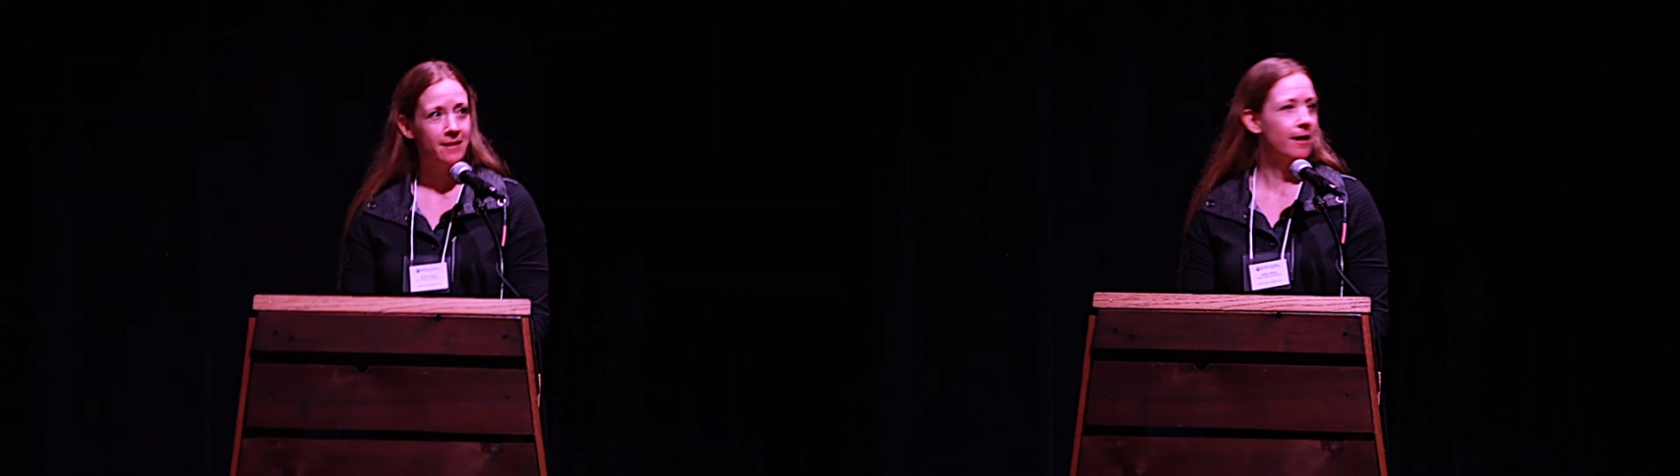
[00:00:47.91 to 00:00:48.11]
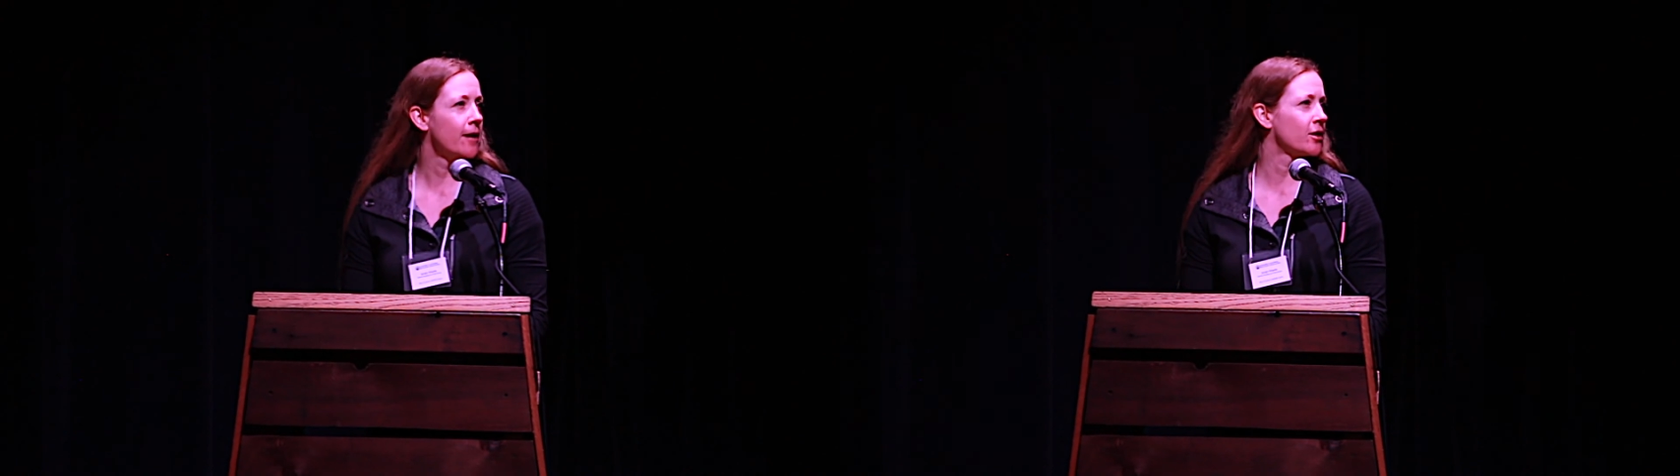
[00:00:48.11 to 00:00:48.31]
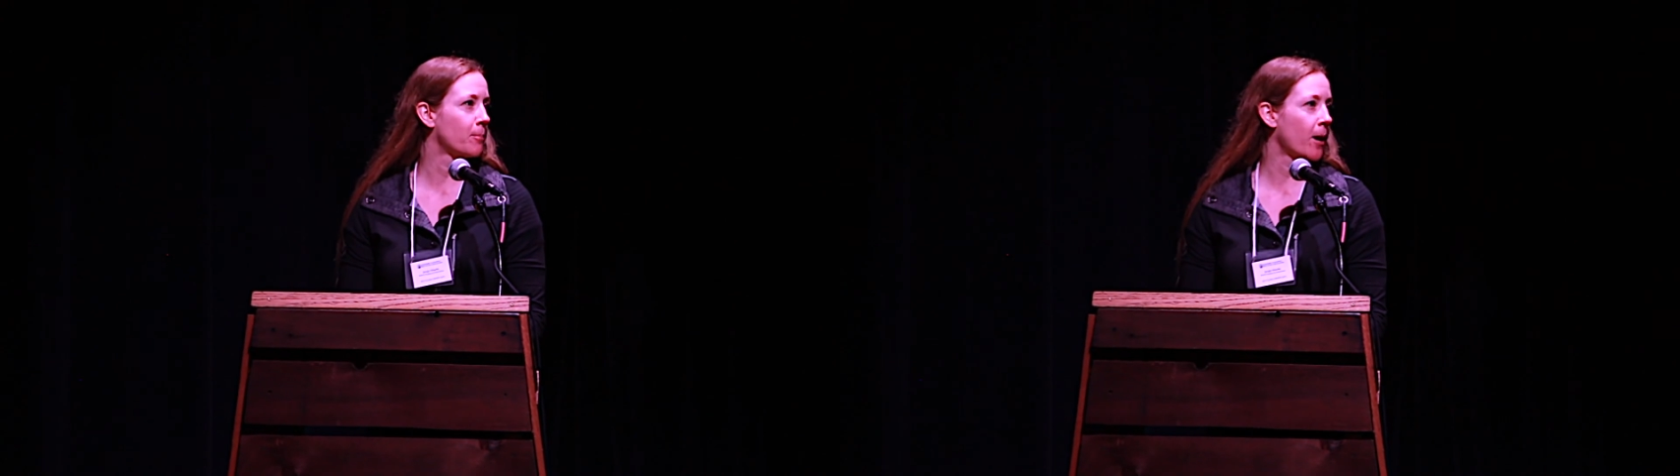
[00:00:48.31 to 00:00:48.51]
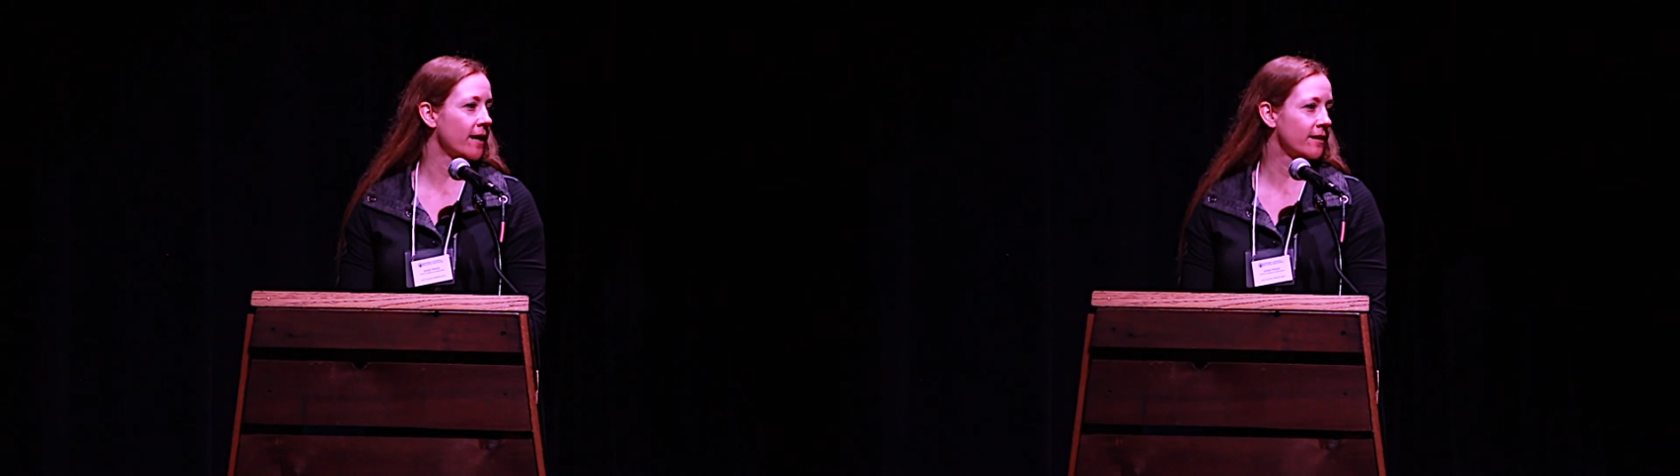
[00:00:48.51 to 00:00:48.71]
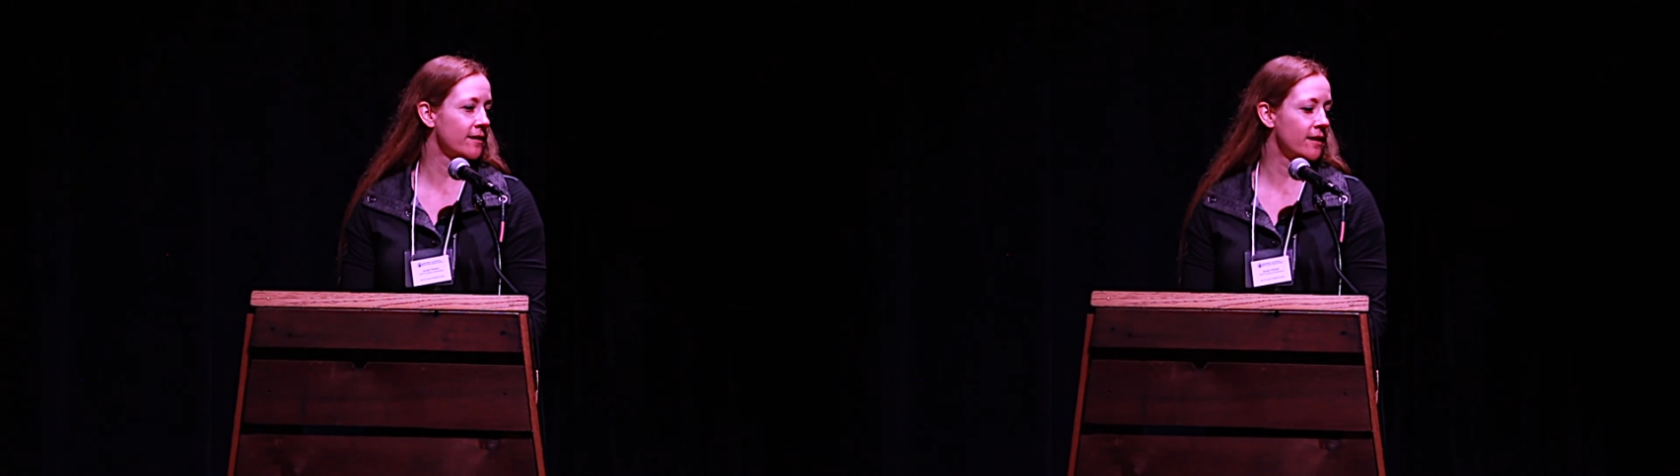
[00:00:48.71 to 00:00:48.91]
and as I
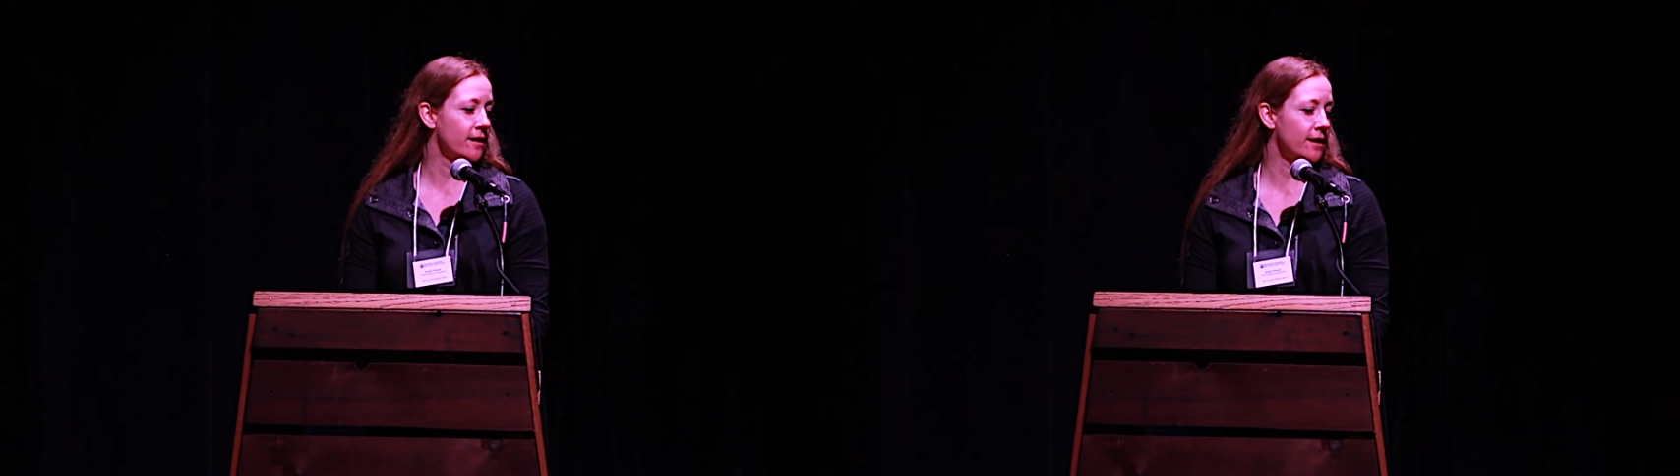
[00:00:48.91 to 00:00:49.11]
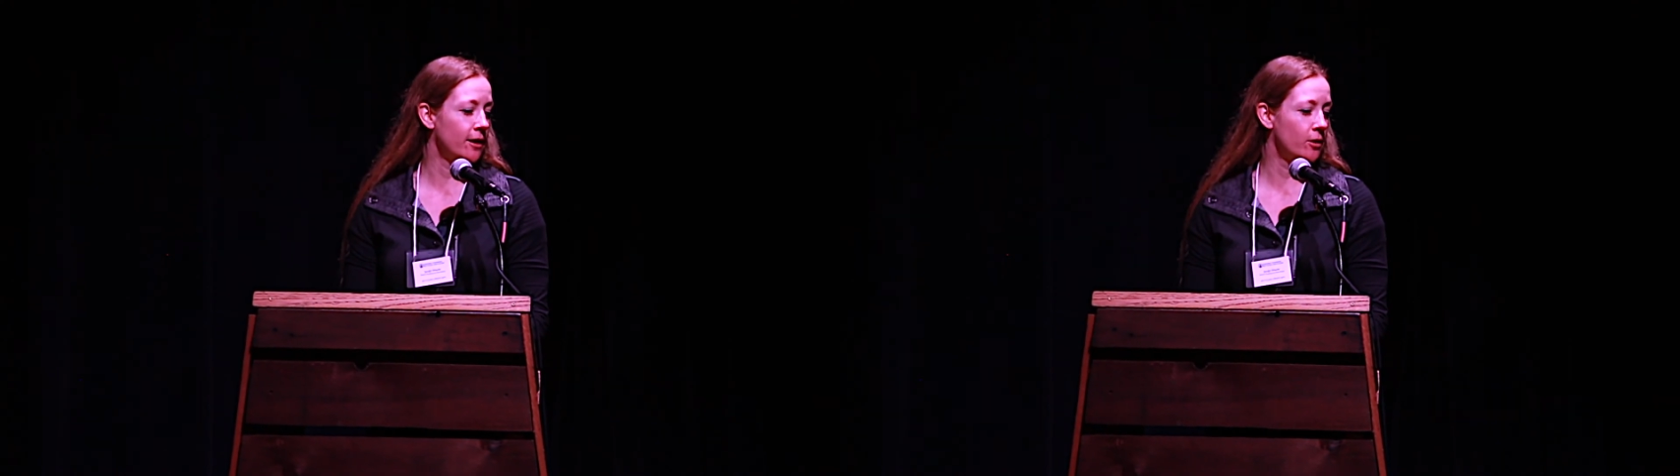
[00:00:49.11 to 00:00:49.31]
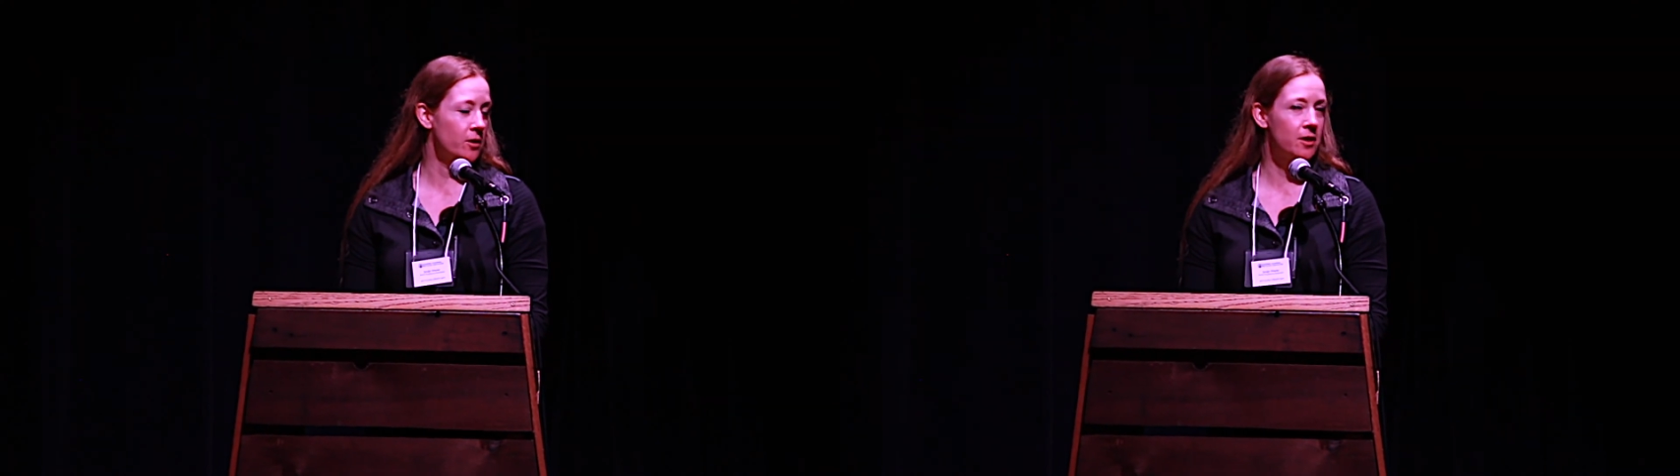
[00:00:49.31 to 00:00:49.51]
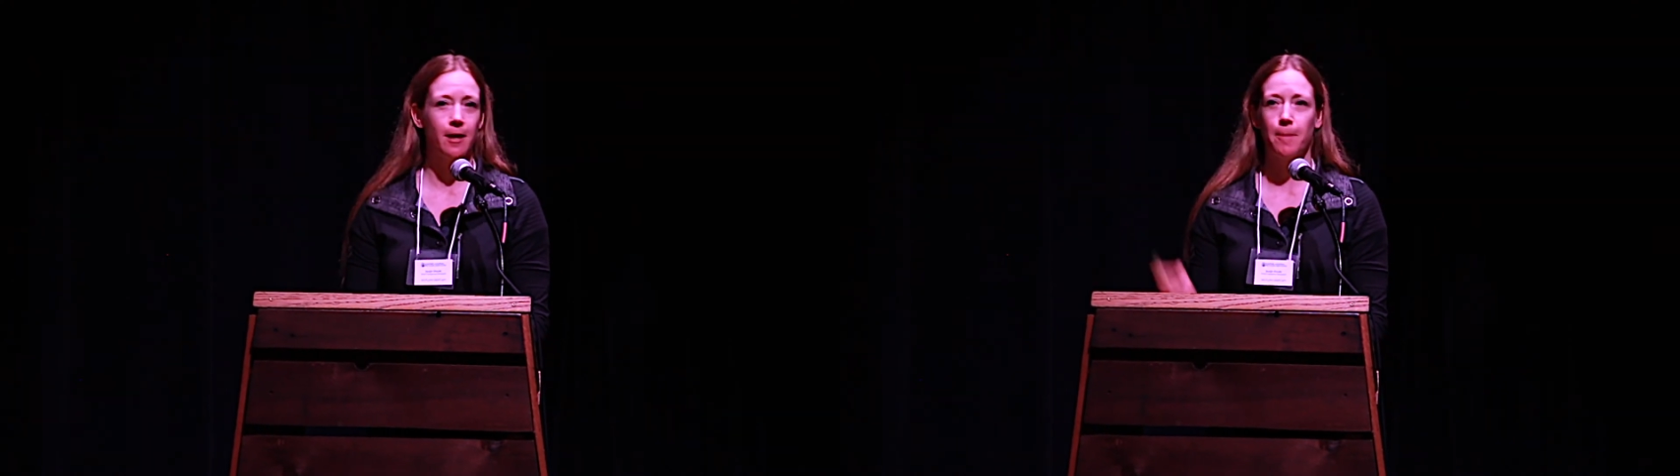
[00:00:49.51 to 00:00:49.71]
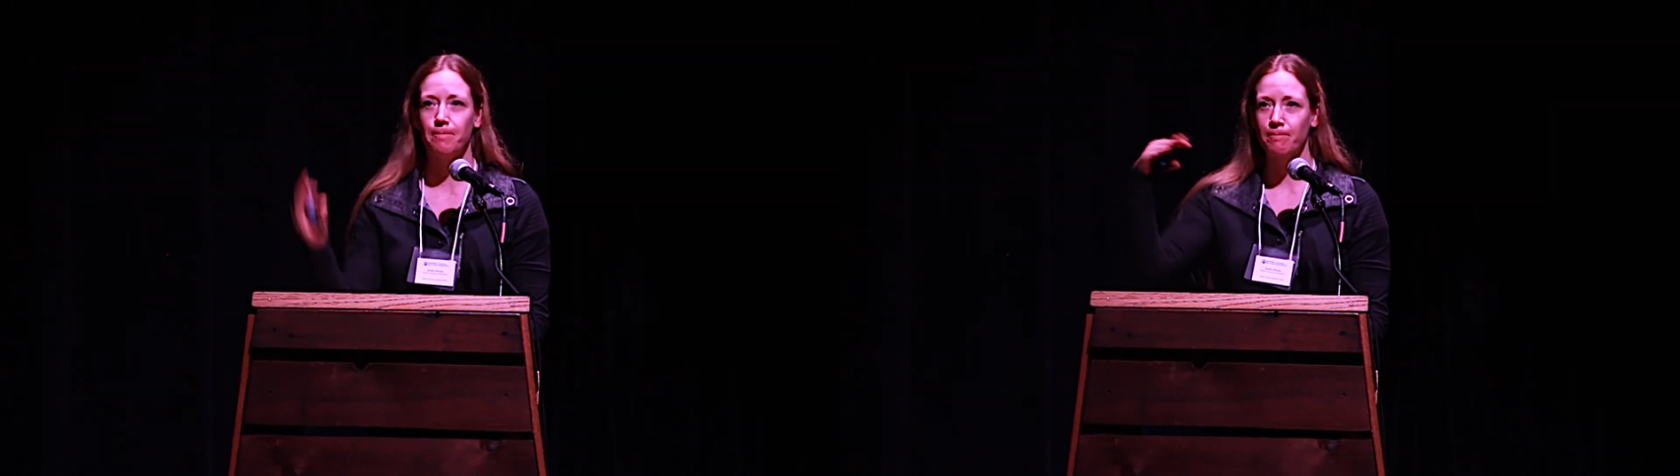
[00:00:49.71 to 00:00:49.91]
practiced this, I noticed
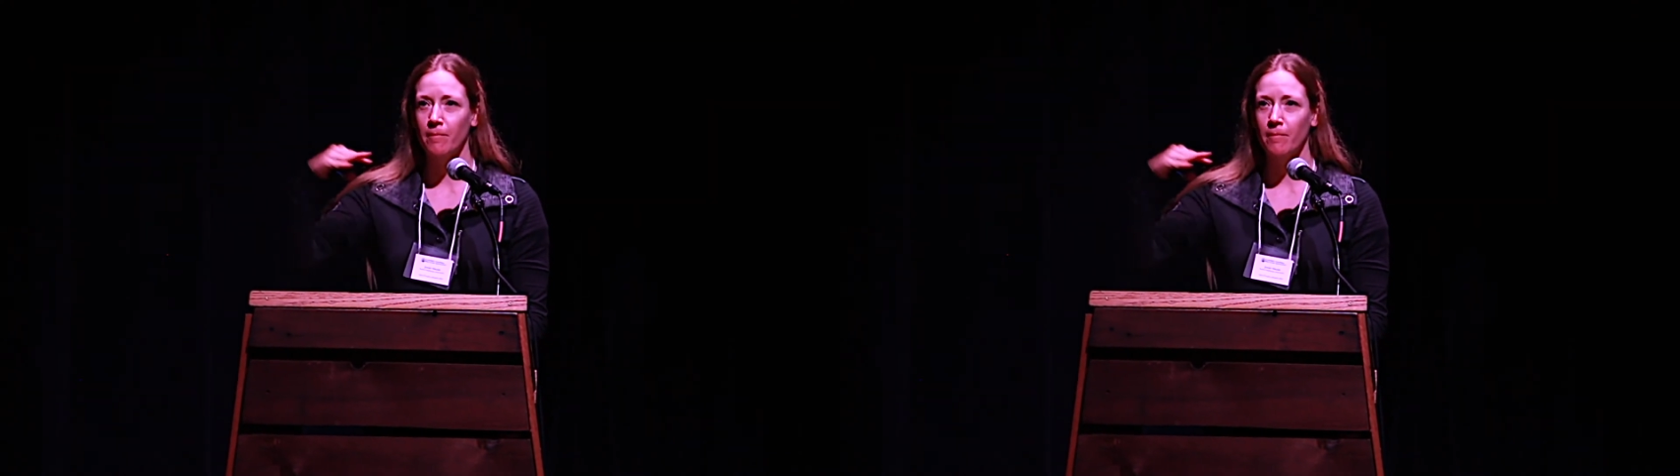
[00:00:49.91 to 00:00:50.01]
that